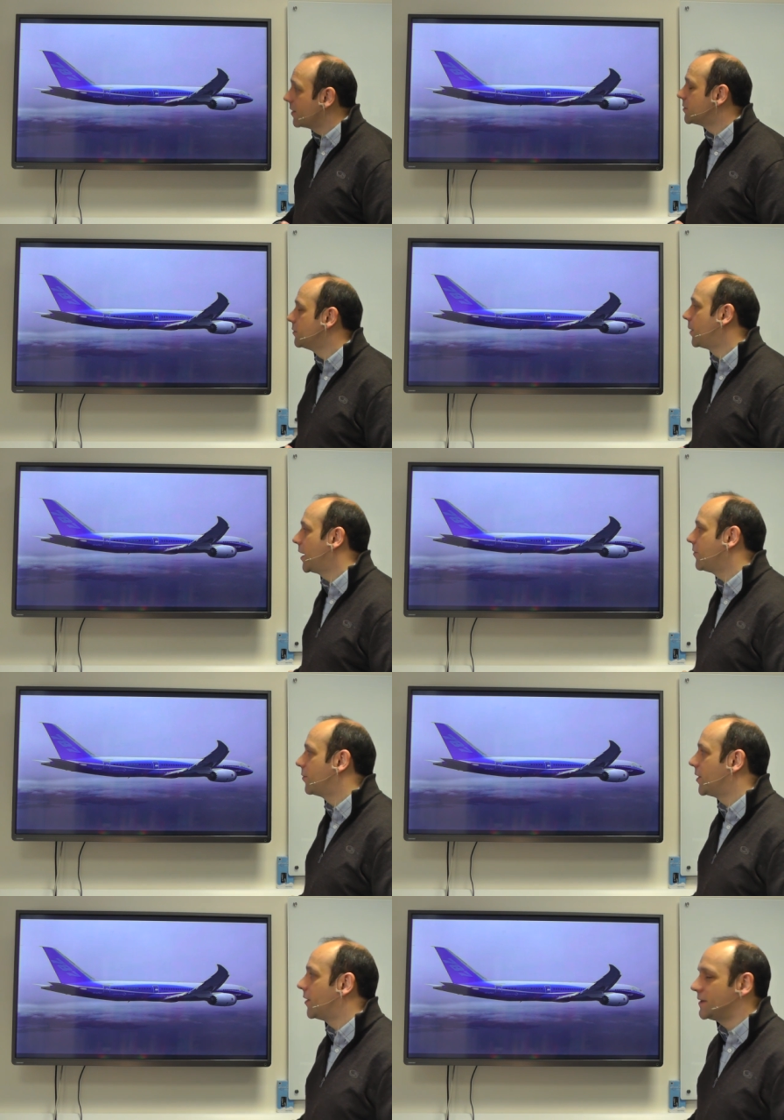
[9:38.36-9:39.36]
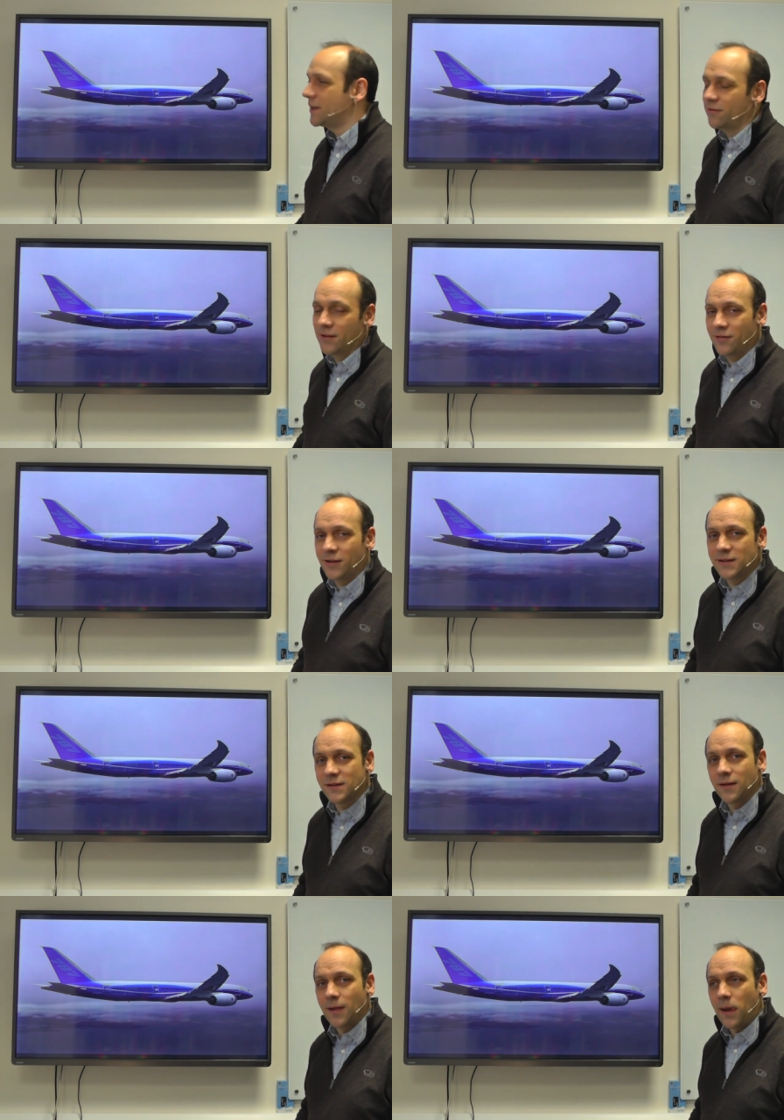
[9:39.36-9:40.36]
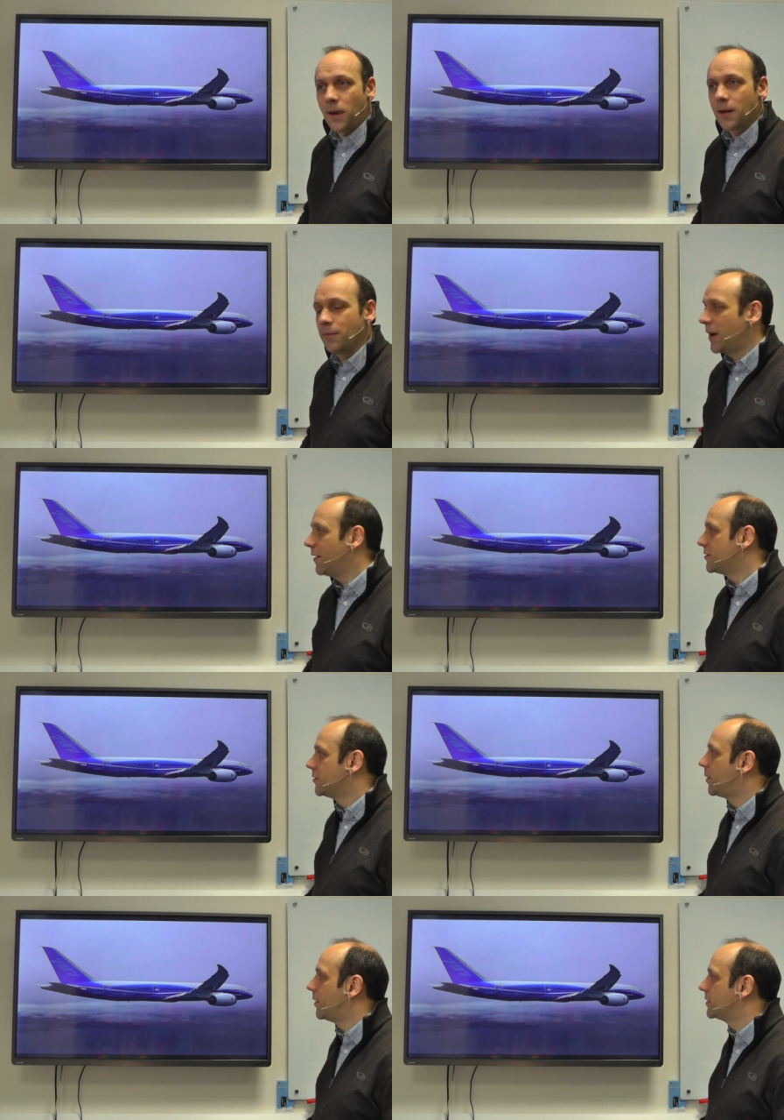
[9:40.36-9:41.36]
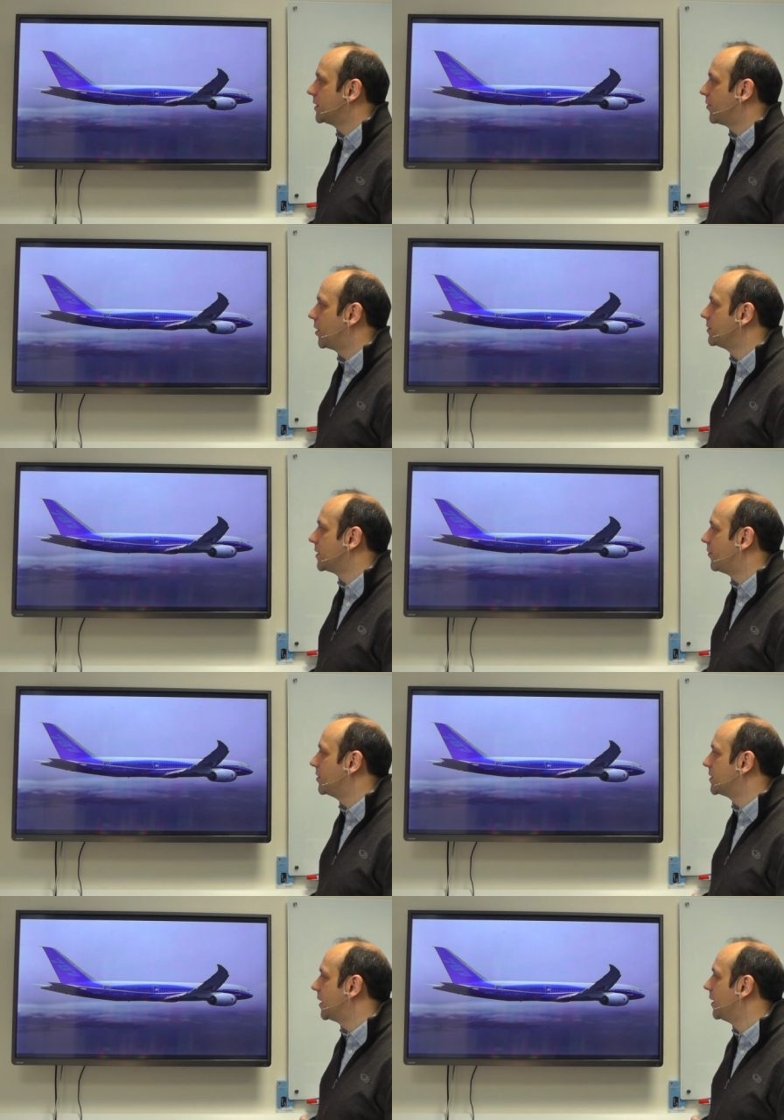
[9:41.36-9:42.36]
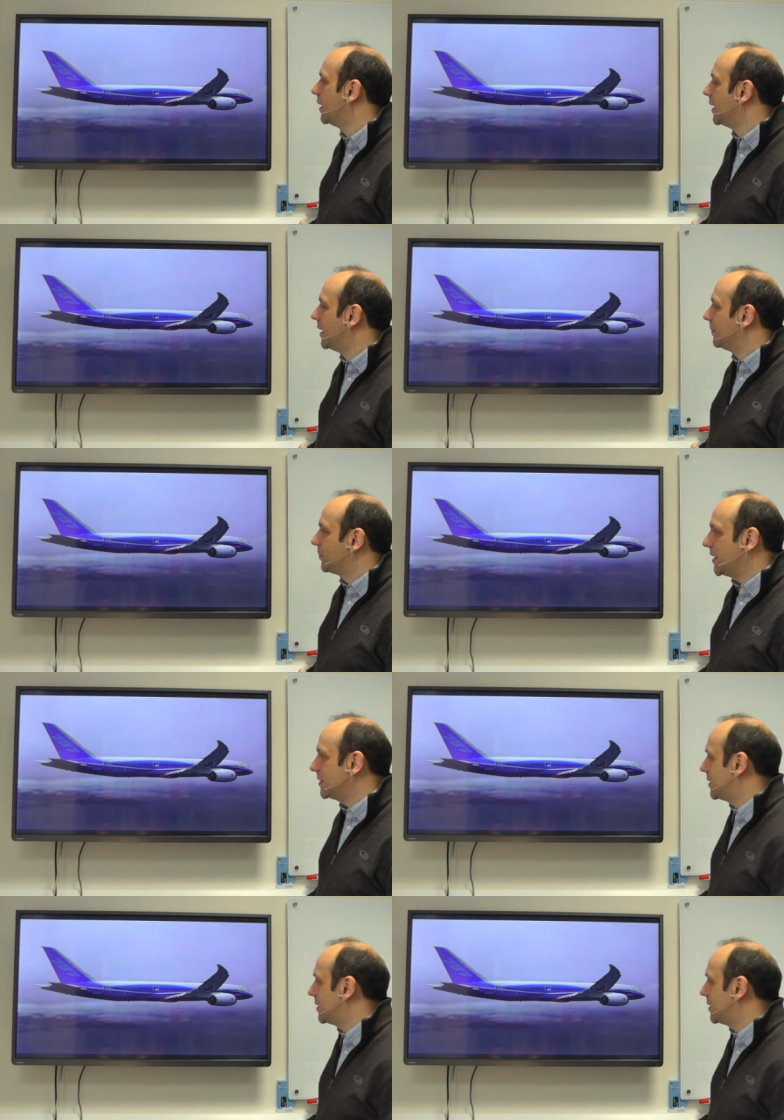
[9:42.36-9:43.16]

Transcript: it to a plane from the 1950s compare it to a Boeing 707, say. It